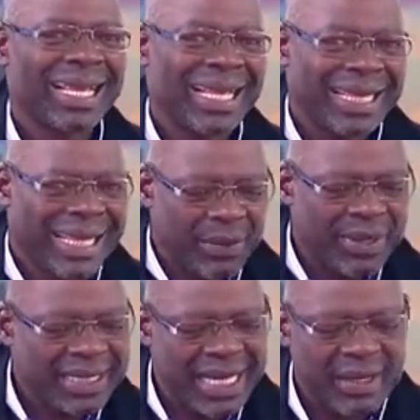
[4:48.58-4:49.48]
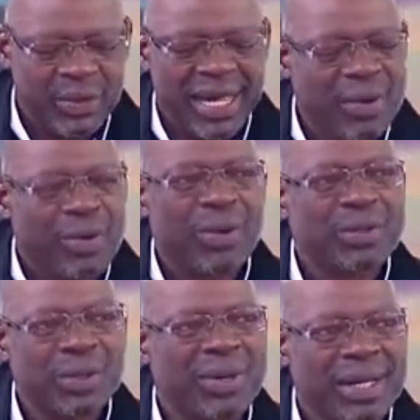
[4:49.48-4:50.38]
Then we said we can
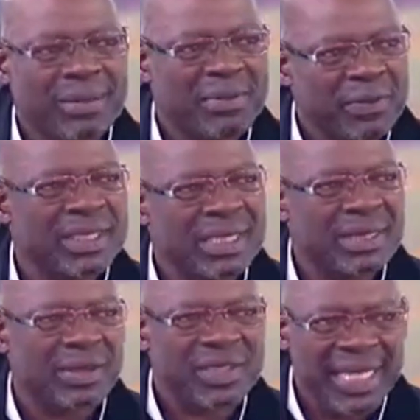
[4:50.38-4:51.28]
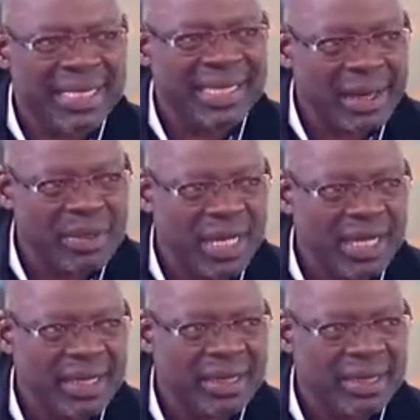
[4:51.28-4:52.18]
also work with forces of state capture
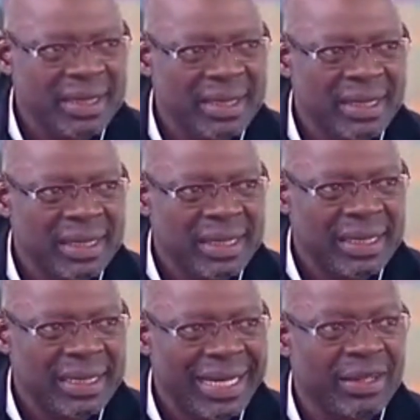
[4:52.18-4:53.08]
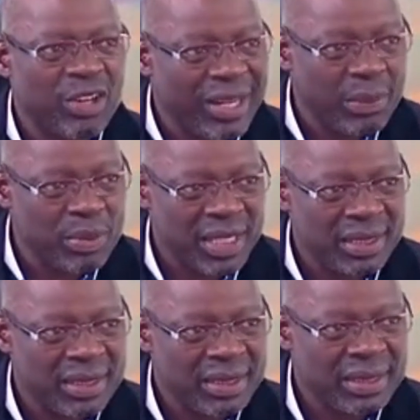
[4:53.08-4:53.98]
and
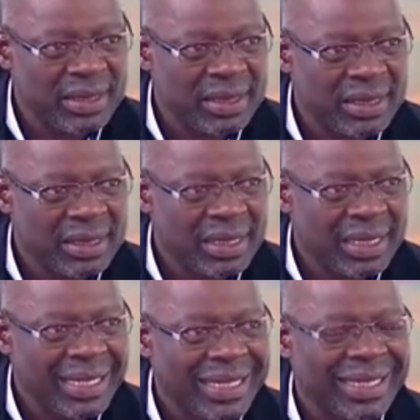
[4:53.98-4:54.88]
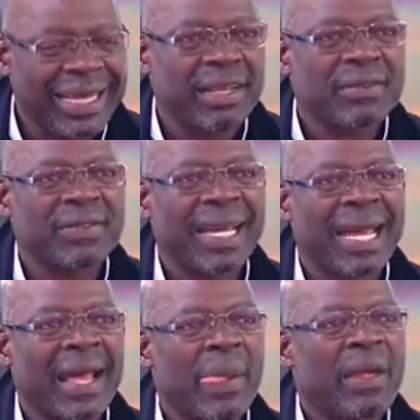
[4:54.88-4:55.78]
corruption, right, that have
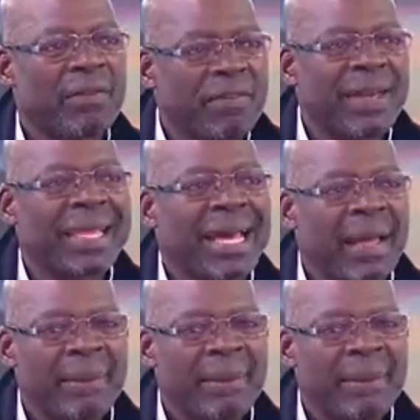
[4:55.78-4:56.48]
further